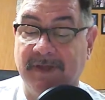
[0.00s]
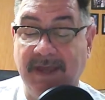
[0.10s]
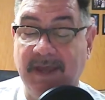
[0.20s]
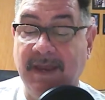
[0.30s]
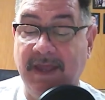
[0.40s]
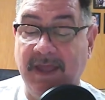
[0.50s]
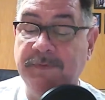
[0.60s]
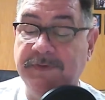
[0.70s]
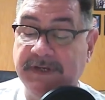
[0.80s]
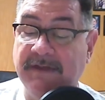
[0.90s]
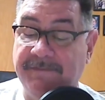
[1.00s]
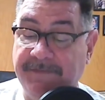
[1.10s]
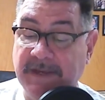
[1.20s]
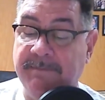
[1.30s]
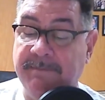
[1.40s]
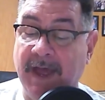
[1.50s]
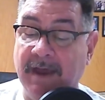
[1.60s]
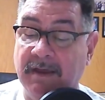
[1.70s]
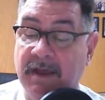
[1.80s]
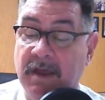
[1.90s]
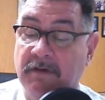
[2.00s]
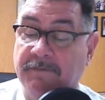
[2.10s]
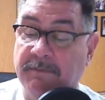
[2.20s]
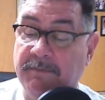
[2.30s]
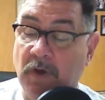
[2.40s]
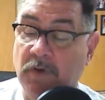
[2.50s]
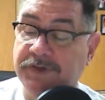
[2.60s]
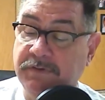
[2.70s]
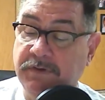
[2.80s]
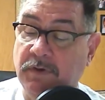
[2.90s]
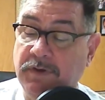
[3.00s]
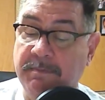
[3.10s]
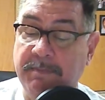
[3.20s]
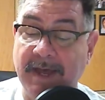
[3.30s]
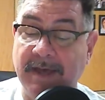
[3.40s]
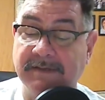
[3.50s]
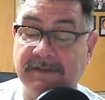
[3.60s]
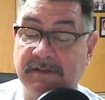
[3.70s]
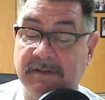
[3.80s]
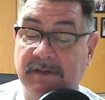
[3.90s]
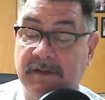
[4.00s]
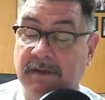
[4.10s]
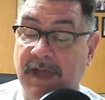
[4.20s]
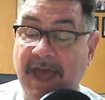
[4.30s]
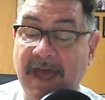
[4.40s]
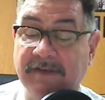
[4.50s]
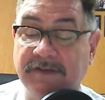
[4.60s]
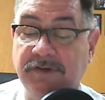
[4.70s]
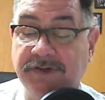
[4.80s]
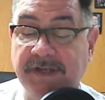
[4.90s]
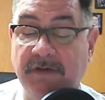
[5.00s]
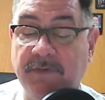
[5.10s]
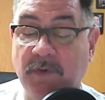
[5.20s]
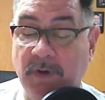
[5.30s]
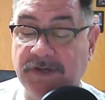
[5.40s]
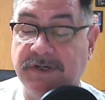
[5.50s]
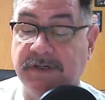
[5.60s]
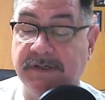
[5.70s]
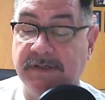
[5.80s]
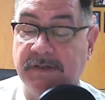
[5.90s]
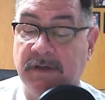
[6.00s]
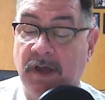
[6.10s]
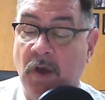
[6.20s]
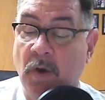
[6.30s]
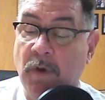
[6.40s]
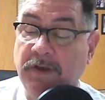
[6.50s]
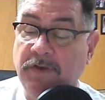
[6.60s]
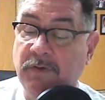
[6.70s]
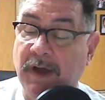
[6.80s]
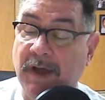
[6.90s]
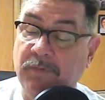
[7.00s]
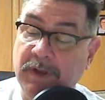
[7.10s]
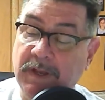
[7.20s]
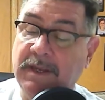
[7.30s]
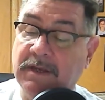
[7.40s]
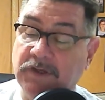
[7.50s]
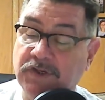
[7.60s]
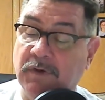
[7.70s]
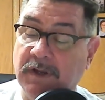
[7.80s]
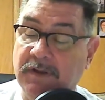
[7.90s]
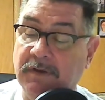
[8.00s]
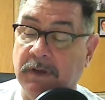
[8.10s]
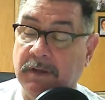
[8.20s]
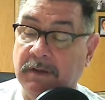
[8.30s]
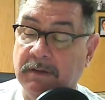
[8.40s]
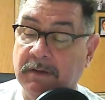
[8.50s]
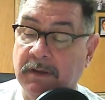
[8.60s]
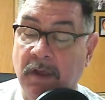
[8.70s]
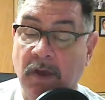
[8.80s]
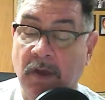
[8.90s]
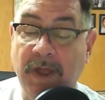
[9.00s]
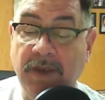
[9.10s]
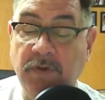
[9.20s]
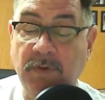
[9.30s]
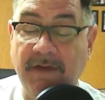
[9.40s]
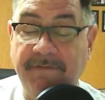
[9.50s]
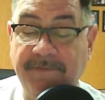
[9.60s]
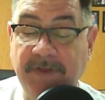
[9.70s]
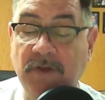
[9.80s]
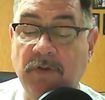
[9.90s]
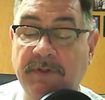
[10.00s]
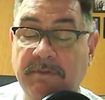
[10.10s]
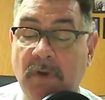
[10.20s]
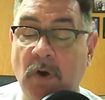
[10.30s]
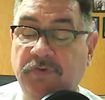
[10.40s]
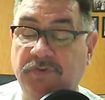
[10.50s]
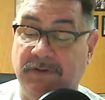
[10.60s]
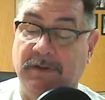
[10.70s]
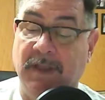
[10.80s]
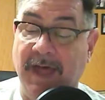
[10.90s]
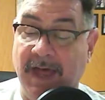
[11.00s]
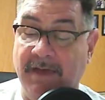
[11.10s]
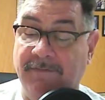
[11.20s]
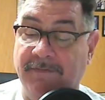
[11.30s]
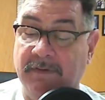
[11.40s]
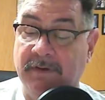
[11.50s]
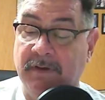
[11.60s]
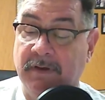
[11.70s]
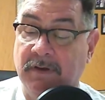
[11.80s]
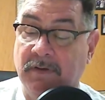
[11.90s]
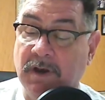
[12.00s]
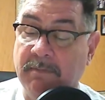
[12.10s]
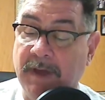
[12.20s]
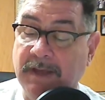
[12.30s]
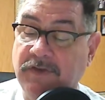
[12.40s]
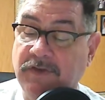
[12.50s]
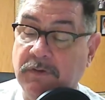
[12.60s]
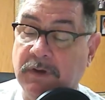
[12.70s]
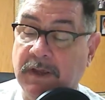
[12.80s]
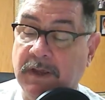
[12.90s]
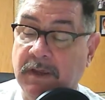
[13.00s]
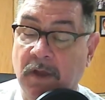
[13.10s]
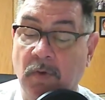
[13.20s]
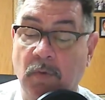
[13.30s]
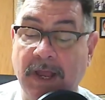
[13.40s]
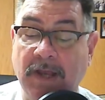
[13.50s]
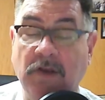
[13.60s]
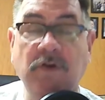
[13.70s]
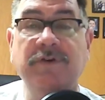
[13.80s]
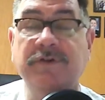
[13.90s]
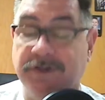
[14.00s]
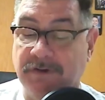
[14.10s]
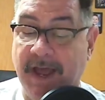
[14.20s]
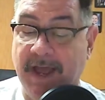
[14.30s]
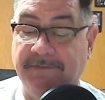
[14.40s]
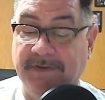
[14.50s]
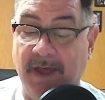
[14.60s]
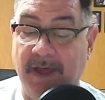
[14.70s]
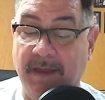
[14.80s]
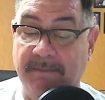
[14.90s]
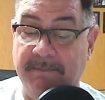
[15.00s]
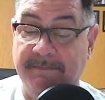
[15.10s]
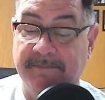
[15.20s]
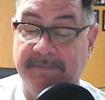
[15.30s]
Again, it helps to get feedback from those who know you best. Ask yourself questions. What do I really enjoy doing? When do I feel the most alive? What am I doing when I lose track of time?